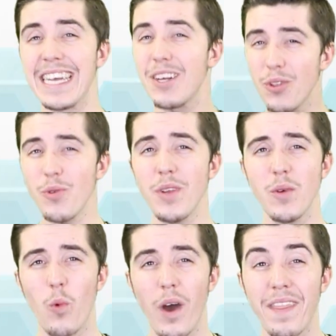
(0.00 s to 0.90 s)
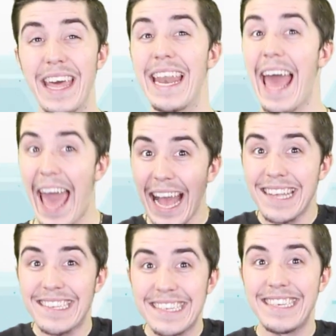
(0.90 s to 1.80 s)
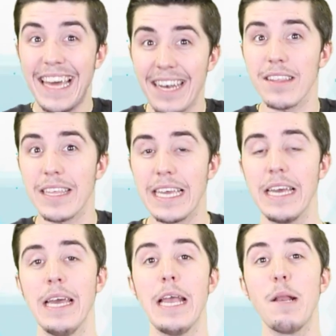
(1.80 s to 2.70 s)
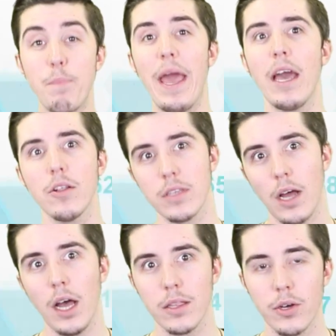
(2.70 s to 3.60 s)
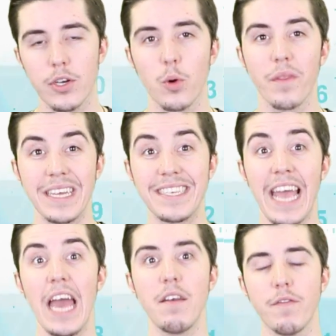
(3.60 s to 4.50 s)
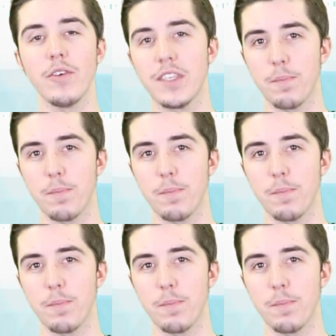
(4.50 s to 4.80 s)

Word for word: including one that accidentally impaled an onlooker with a 10 foot